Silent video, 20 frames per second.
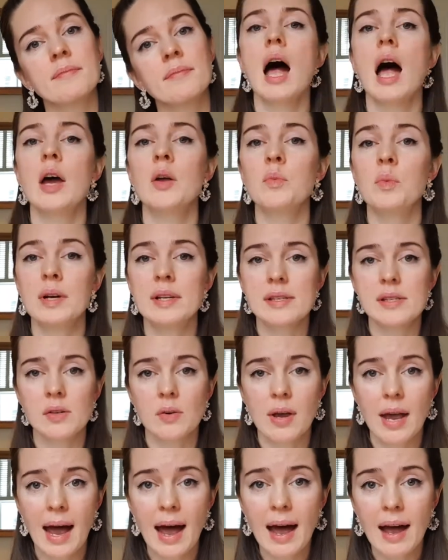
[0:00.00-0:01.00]
And once you
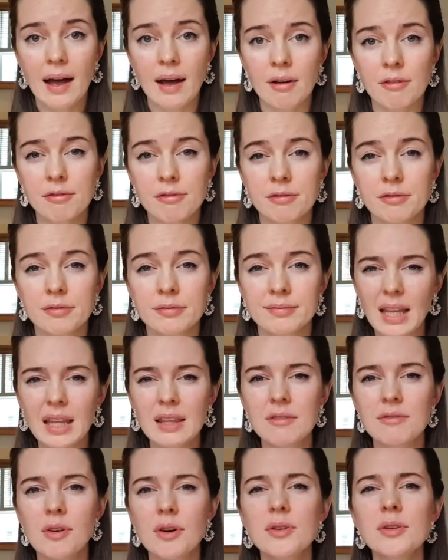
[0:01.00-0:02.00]
have, in
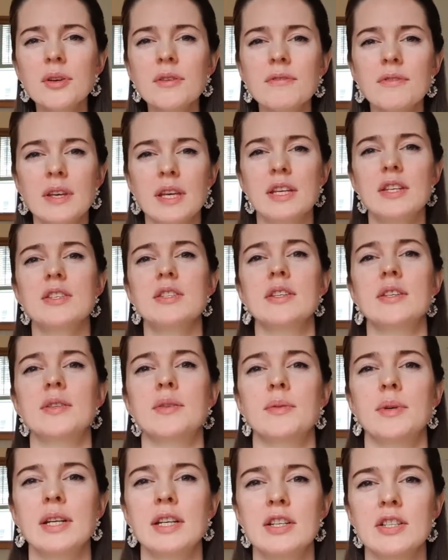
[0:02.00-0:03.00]
front of each
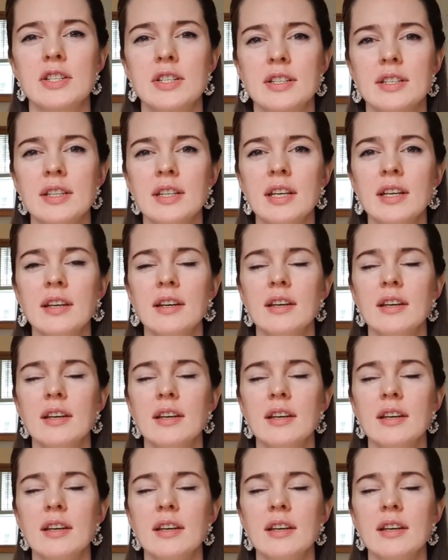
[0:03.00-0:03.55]
situation,